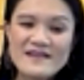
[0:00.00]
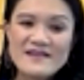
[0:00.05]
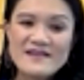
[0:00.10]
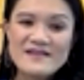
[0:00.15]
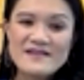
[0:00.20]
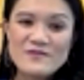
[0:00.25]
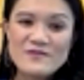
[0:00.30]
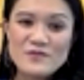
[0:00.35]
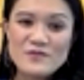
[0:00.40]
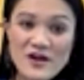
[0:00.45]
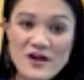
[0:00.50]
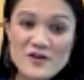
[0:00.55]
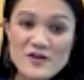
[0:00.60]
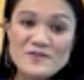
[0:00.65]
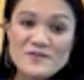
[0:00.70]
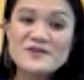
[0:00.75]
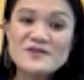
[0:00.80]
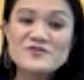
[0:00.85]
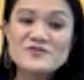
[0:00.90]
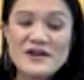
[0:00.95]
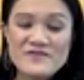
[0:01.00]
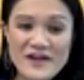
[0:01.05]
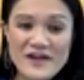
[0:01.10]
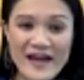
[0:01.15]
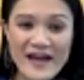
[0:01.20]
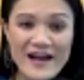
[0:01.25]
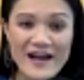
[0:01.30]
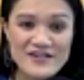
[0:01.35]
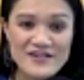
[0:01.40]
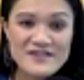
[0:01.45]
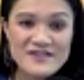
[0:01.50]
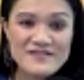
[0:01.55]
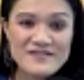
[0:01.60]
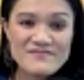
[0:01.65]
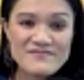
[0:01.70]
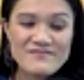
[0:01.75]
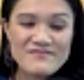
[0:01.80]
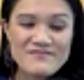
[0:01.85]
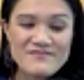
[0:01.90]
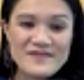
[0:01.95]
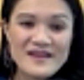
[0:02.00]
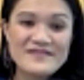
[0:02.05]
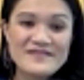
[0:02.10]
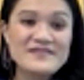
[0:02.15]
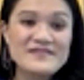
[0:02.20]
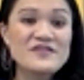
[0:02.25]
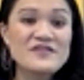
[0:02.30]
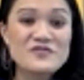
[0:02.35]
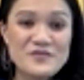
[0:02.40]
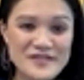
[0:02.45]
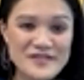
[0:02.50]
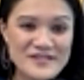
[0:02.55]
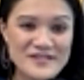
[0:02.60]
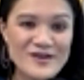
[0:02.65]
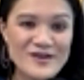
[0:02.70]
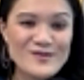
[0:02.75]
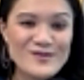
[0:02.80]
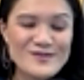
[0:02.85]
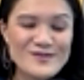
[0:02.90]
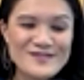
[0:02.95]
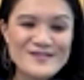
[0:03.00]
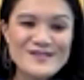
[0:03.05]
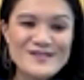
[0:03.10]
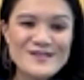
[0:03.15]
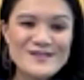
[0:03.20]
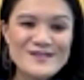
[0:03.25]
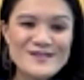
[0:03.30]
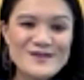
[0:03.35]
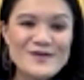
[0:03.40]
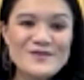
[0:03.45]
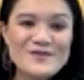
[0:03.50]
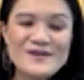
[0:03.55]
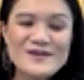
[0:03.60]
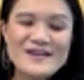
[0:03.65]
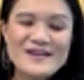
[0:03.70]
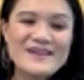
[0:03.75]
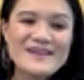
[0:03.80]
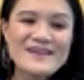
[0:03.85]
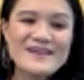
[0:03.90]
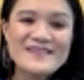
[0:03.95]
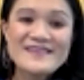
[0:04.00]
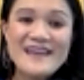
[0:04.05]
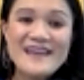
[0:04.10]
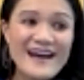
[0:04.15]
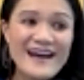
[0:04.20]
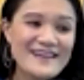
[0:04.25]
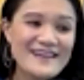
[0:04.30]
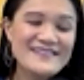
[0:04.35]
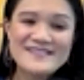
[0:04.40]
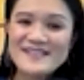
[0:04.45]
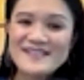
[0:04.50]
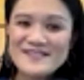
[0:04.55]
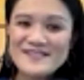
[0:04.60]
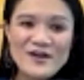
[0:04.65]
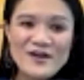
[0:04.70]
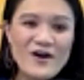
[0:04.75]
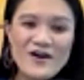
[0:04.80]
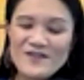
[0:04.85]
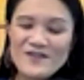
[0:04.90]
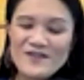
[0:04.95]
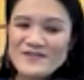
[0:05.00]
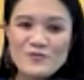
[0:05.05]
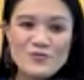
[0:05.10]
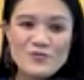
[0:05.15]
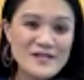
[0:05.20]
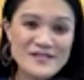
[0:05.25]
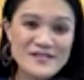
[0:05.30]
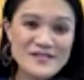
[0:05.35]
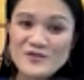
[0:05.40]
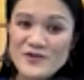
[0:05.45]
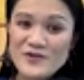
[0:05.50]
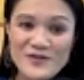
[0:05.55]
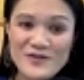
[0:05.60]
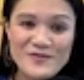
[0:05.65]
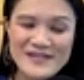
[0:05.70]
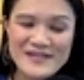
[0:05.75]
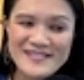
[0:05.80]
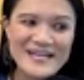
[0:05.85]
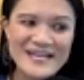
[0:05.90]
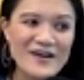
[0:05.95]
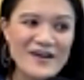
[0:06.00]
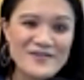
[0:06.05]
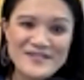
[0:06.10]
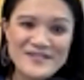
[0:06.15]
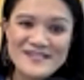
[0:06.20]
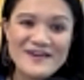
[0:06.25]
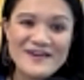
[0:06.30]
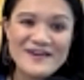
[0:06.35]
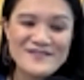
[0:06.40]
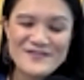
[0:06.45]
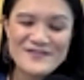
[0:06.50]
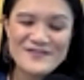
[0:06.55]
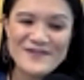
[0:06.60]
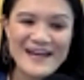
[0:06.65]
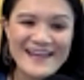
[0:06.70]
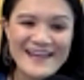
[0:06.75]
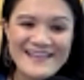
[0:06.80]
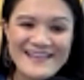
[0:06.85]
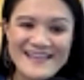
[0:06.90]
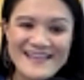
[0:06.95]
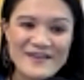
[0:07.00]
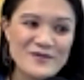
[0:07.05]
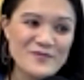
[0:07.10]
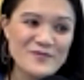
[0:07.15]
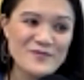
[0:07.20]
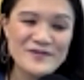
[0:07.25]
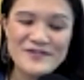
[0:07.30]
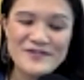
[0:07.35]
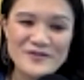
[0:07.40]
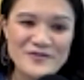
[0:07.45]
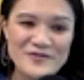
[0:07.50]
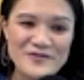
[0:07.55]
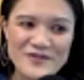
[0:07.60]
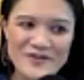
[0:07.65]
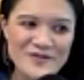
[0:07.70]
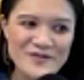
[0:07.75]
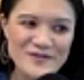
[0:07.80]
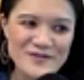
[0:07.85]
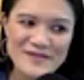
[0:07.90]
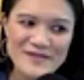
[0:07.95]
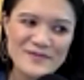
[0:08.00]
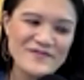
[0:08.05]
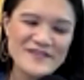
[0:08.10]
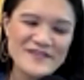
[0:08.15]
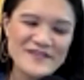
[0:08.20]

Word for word: which ultimately drive our action and then our results. So yeah it's it's all in what story you want to tell ourselves, right? Like when we're little girls, some of us